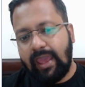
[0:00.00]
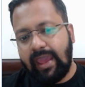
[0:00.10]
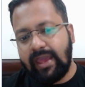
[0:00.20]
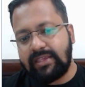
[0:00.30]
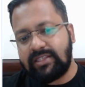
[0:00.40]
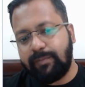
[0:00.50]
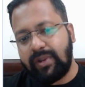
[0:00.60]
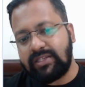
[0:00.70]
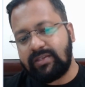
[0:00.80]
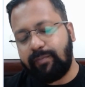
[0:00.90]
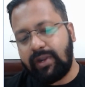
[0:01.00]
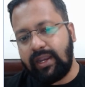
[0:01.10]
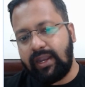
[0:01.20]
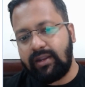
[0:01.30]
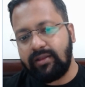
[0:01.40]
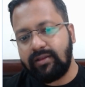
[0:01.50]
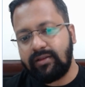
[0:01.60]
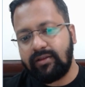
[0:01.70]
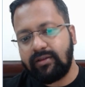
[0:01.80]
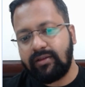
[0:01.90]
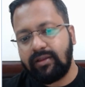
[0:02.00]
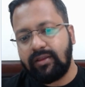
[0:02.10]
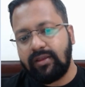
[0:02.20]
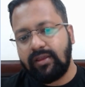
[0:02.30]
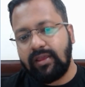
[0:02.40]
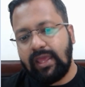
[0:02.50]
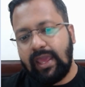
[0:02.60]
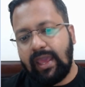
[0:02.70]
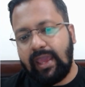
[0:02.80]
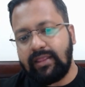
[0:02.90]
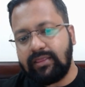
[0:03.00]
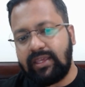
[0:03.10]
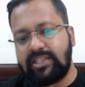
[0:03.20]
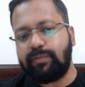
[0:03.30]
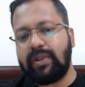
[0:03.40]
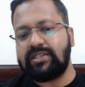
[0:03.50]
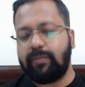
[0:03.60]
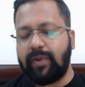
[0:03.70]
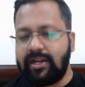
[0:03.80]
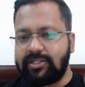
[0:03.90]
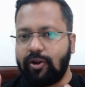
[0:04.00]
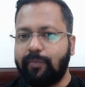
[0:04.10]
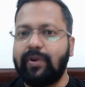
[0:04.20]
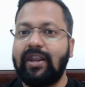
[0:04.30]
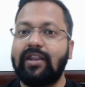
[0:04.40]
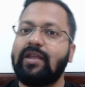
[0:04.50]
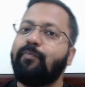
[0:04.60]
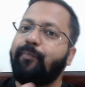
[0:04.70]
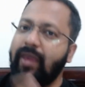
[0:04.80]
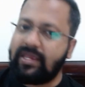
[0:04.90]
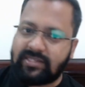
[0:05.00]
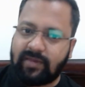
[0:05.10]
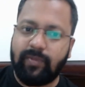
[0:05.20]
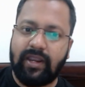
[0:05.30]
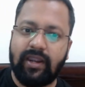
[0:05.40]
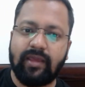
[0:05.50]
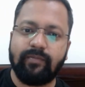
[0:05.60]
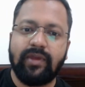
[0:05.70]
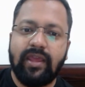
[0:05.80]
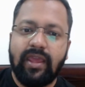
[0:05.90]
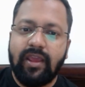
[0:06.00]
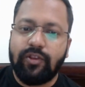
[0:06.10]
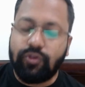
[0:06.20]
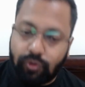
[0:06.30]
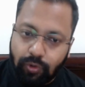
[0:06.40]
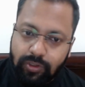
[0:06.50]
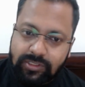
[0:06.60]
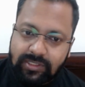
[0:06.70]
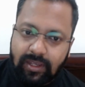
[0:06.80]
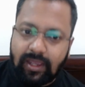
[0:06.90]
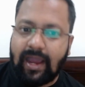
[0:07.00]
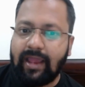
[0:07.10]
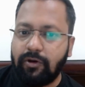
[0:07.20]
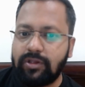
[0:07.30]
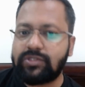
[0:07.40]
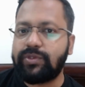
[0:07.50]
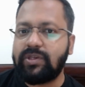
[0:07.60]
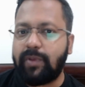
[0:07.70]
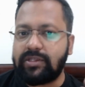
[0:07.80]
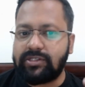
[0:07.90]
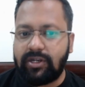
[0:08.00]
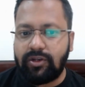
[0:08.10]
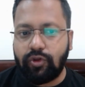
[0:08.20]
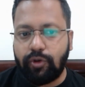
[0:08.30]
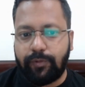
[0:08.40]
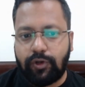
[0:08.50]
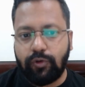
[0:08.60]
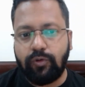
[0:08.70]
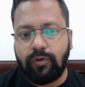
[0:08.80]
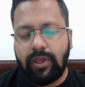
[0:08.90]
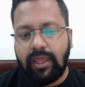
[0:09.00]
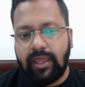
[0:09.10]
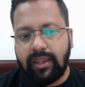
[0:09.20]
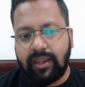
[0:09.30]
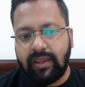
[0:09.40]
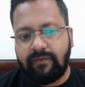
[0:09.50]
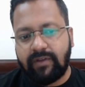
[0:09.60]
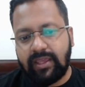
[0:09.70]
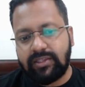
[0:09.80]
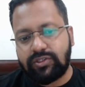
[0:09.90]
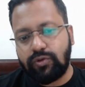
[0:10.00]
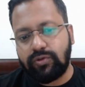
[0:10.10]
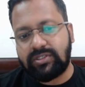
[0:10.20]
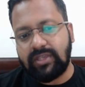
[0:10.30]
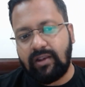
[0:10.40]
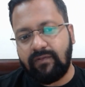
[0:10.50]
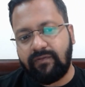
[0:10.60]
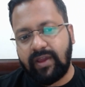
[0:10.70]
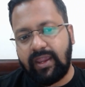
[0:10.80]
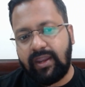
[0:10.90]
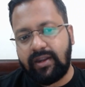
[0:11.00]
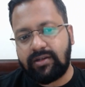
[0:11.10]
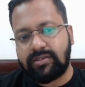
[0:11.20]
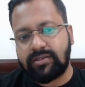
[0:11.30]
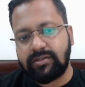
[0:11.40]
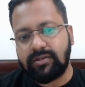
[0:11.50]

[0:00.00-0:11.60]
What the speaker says: as the precipitate, and these precipitates are obtained in a basic medium. Those ions which are present in group 2 give rise to sulphides